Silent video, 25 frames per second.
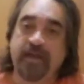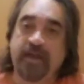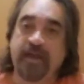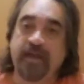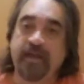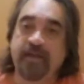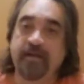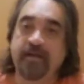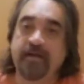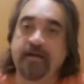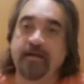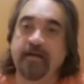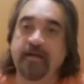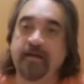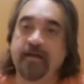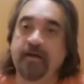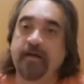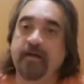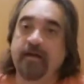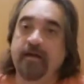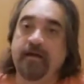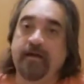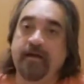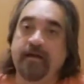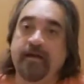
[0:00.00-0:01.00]
a
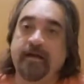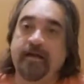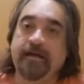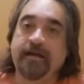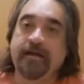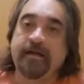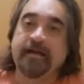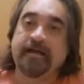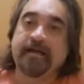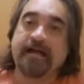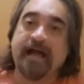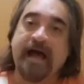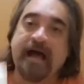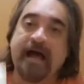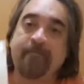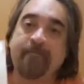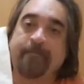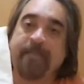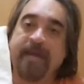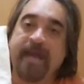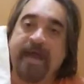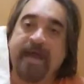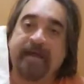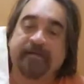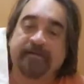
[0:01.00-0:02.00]

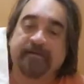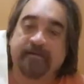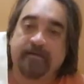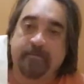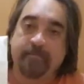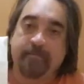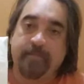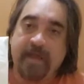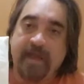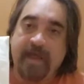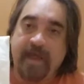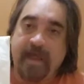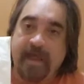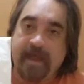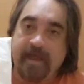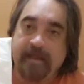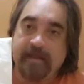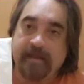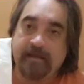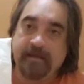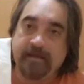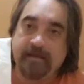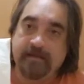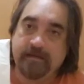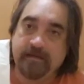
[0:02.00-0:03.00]
compactor bag
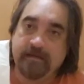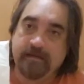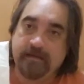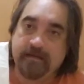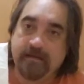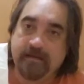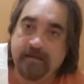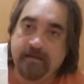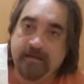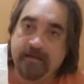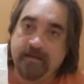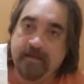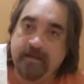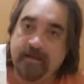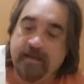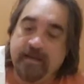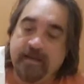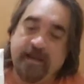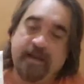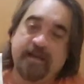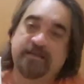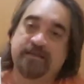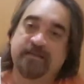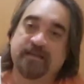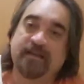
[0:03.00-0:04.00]

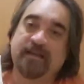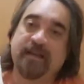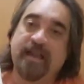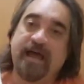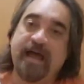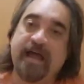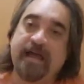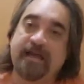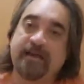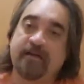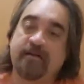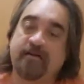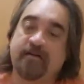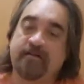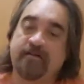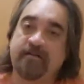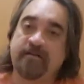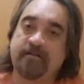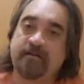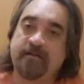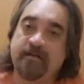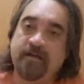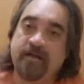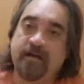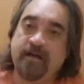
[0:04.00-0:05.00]
as a liner
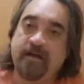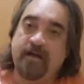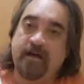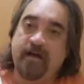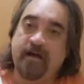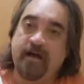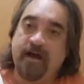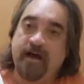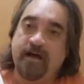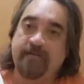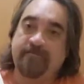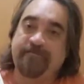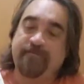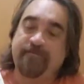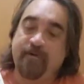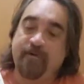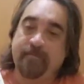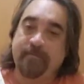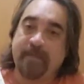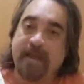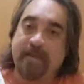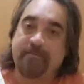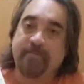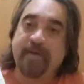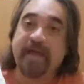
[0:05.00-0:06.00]
for
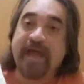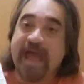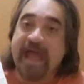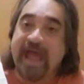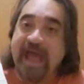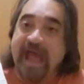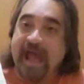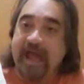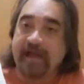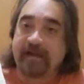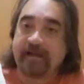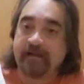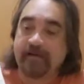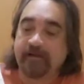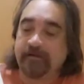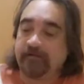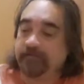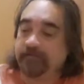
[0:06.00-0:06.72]
my pack.